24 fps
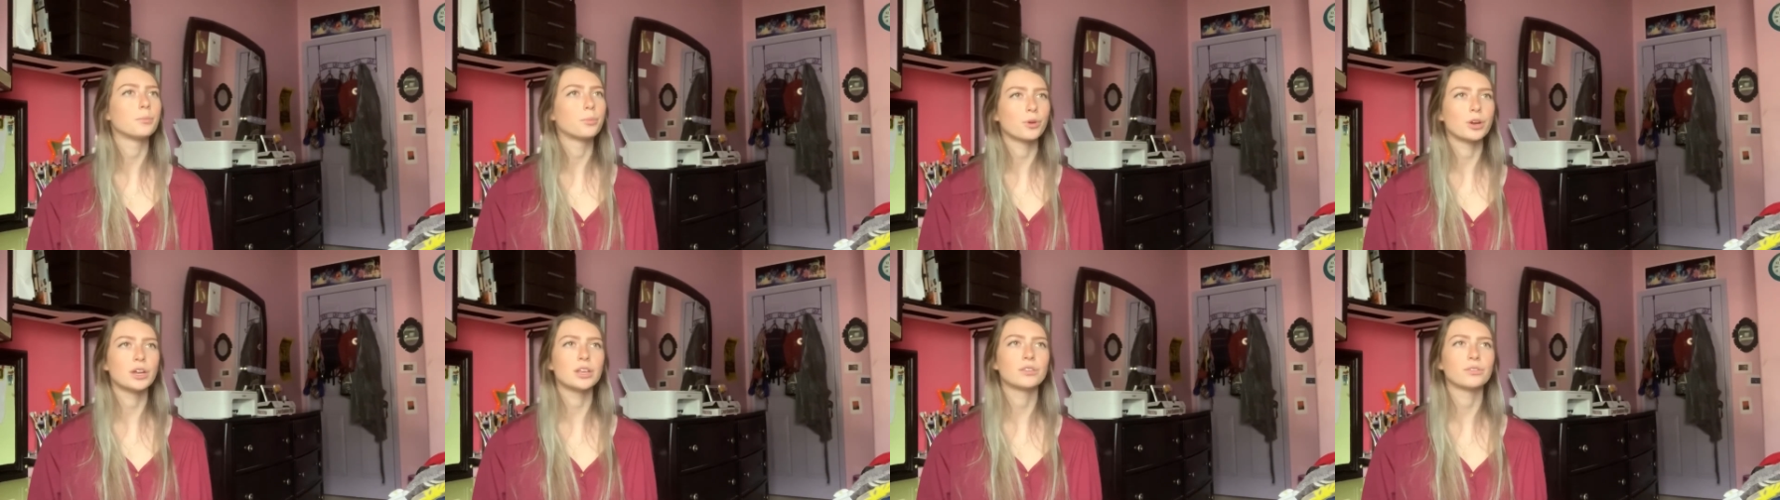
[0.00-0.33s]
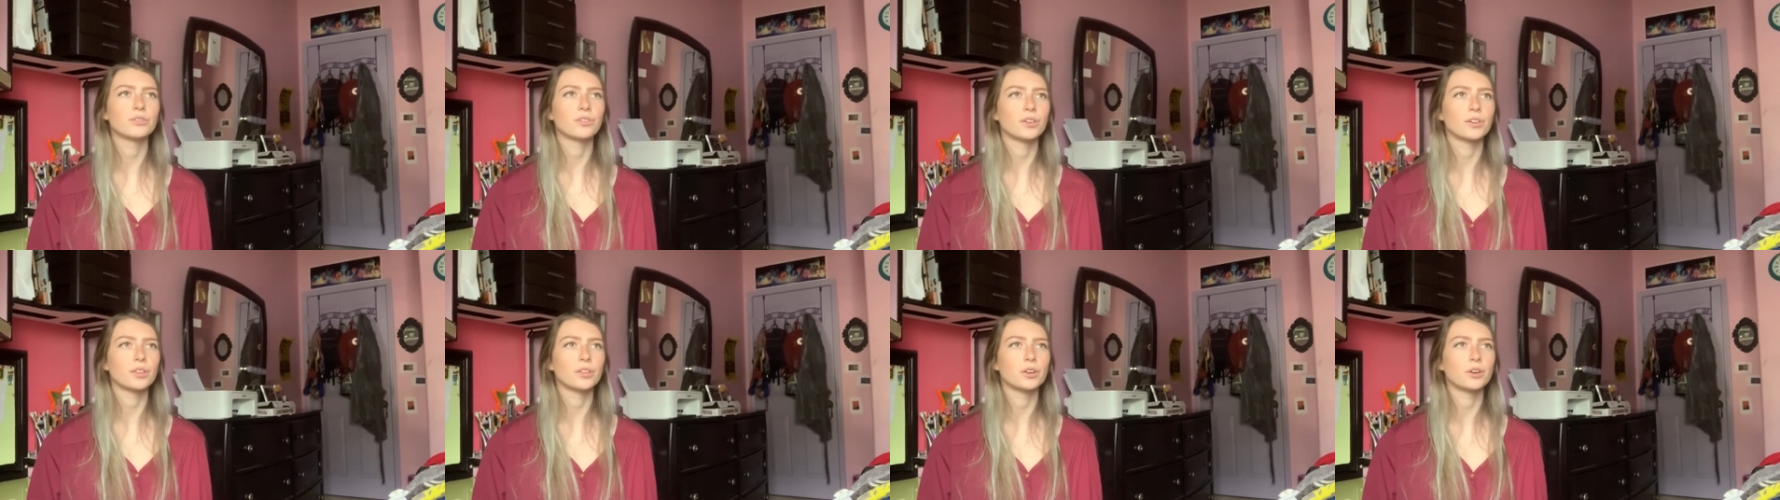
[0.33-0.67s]
breathe
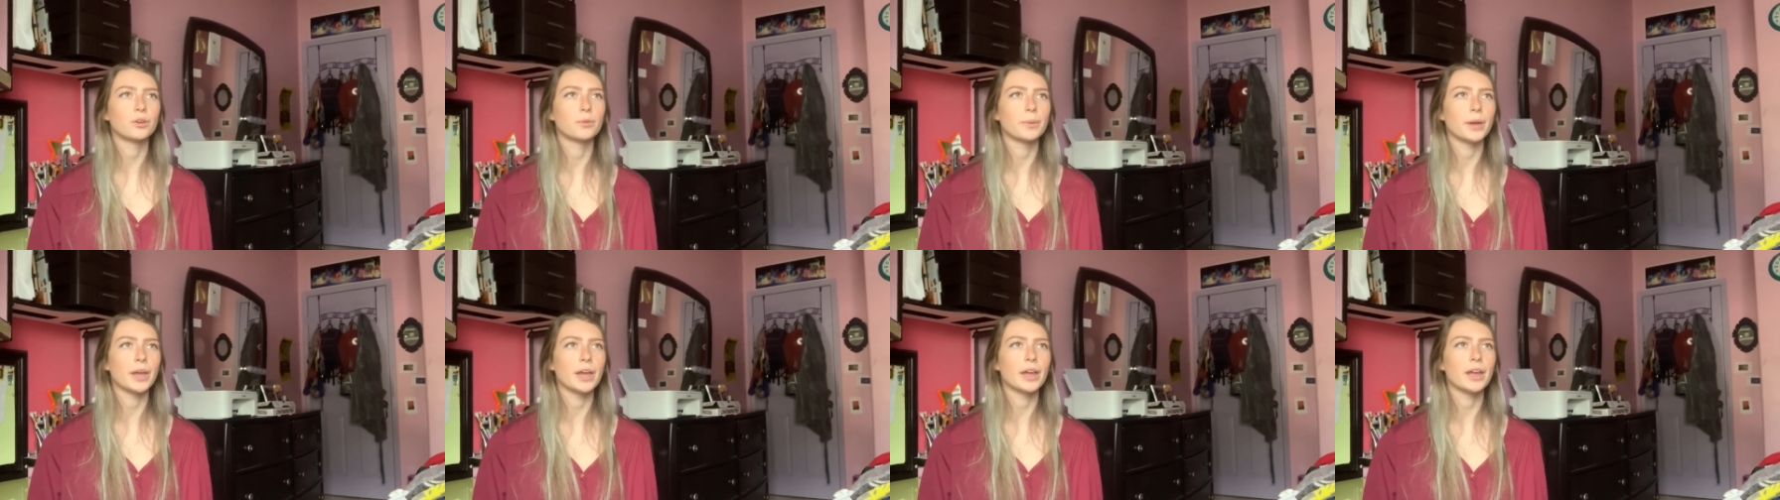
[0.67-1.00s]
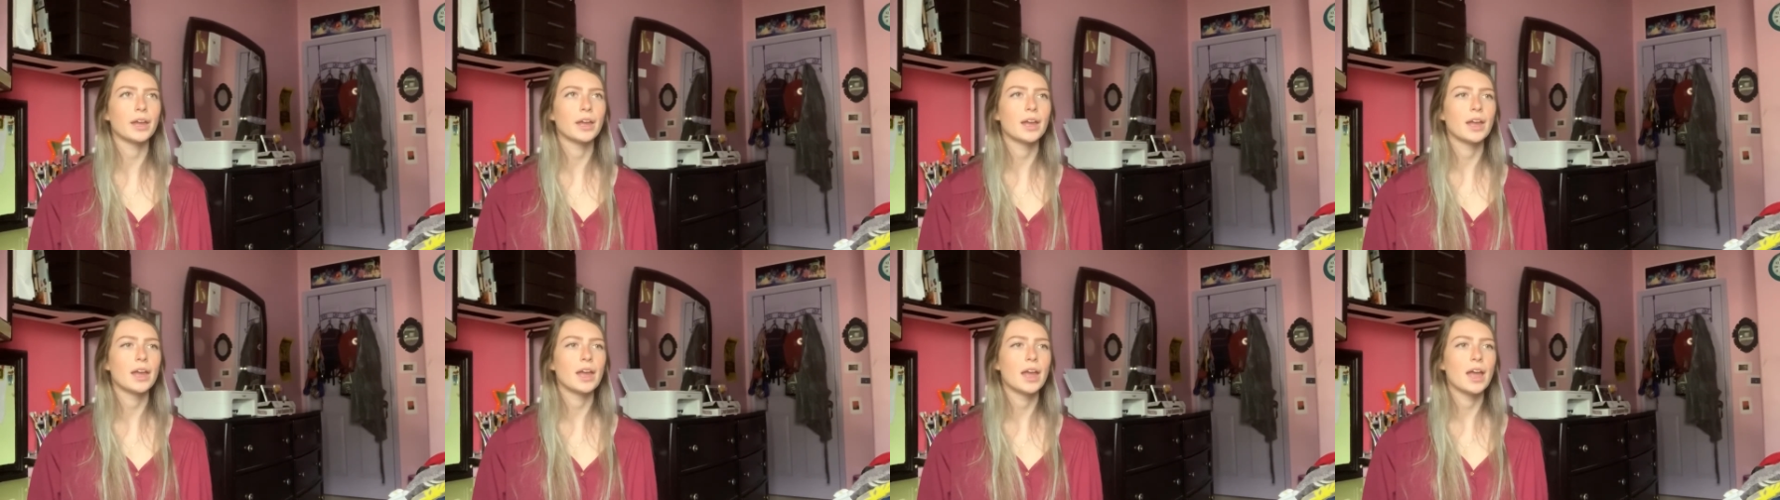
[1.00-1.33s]
for a little bit,
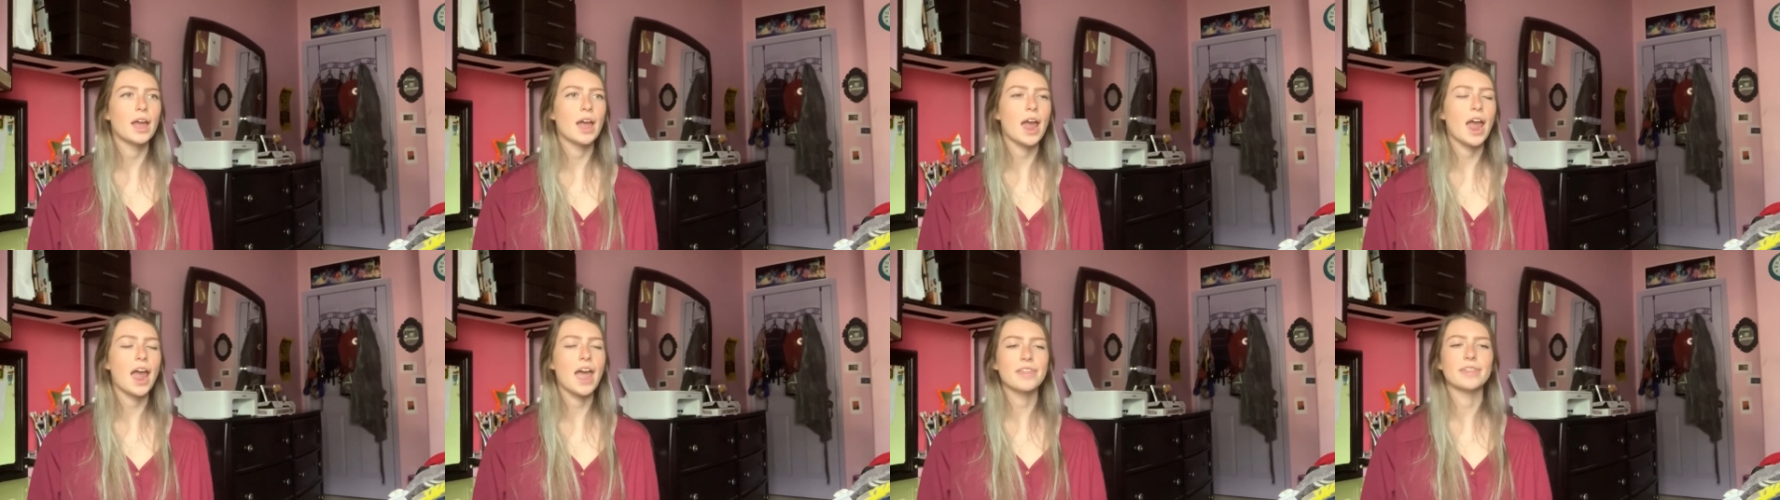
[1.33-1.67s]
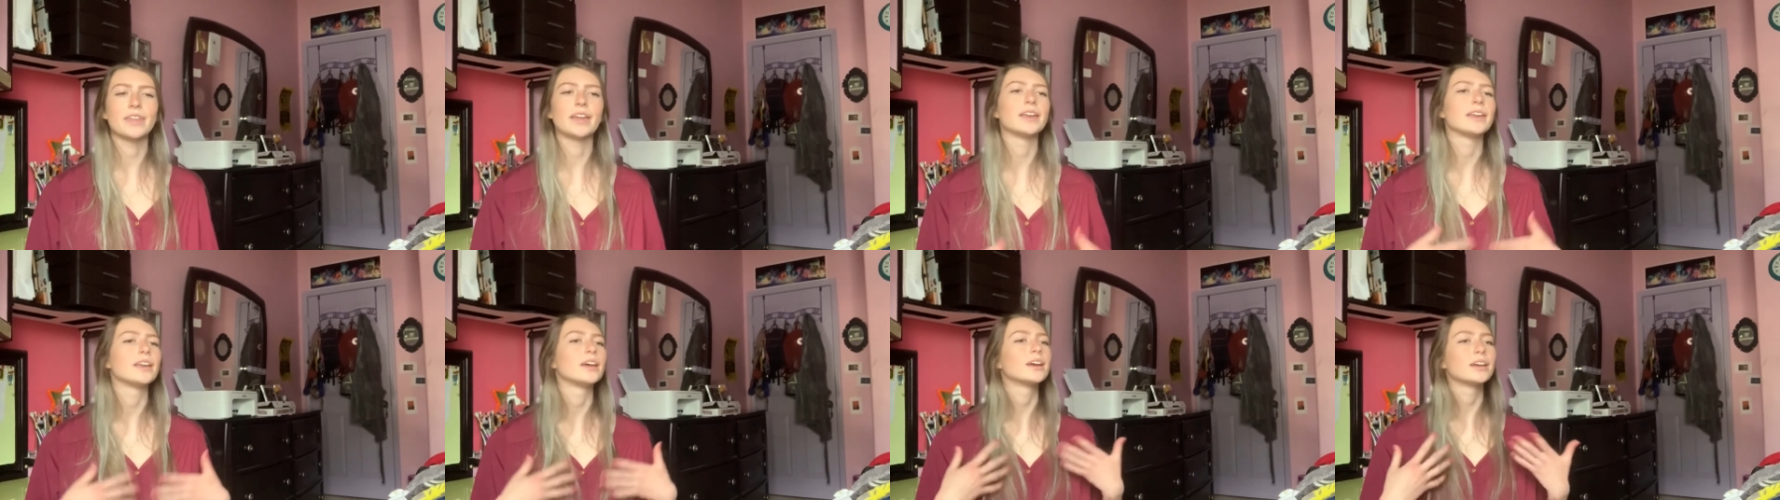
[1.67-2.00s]
and
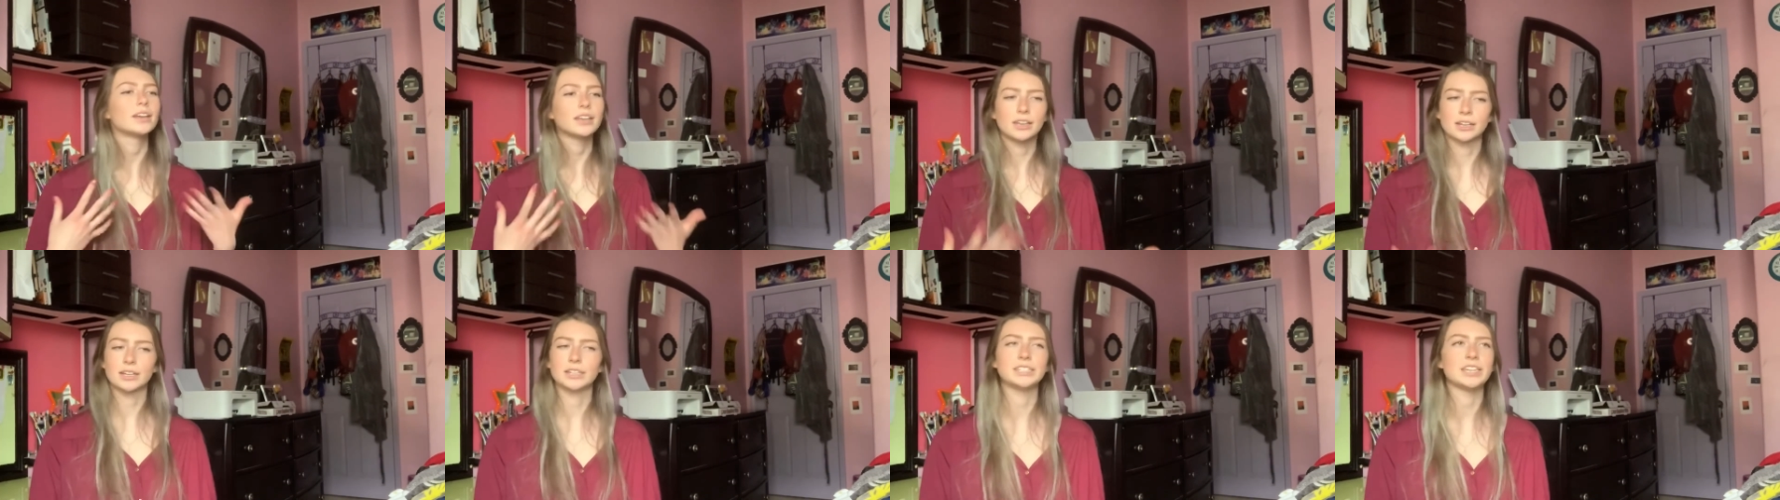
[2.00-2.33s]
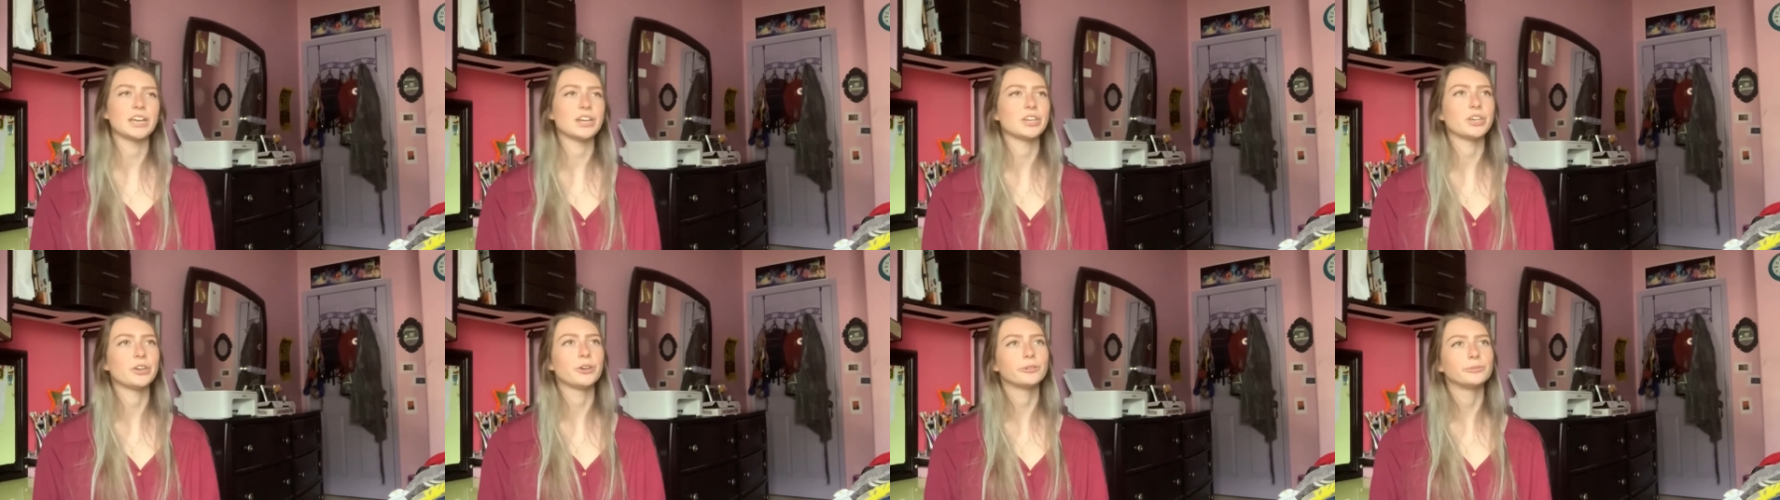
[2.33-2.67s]
then
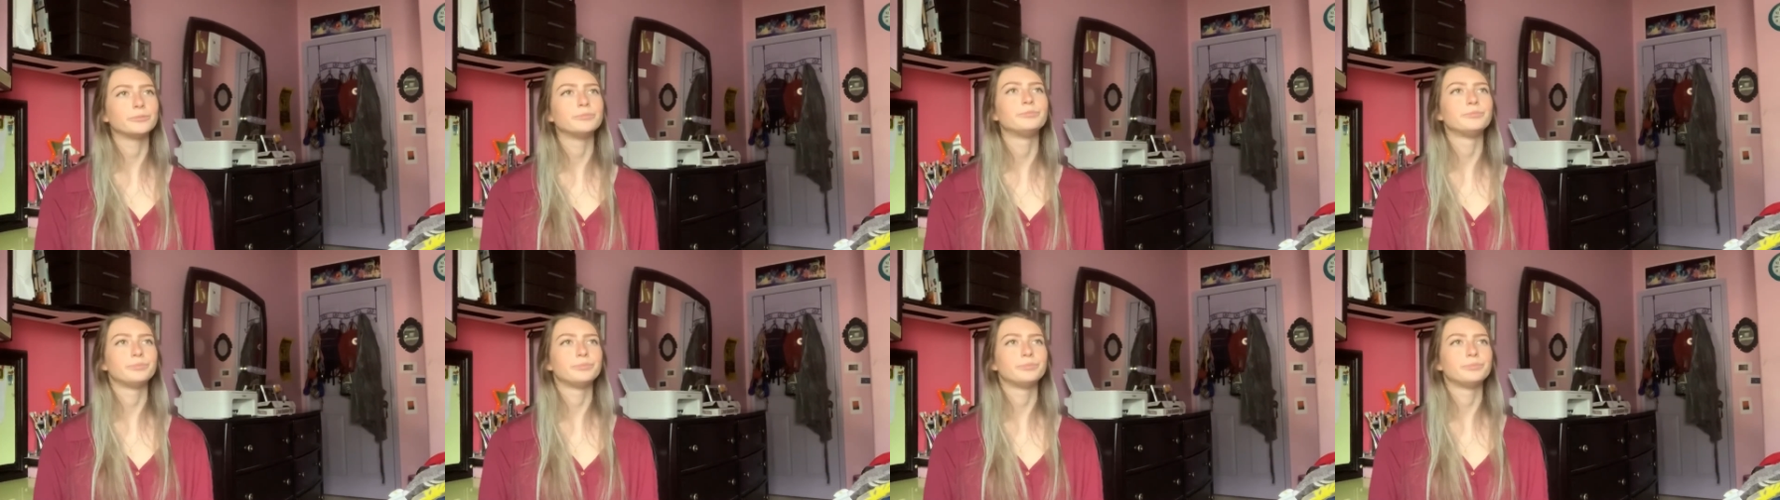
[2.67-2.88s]
continue.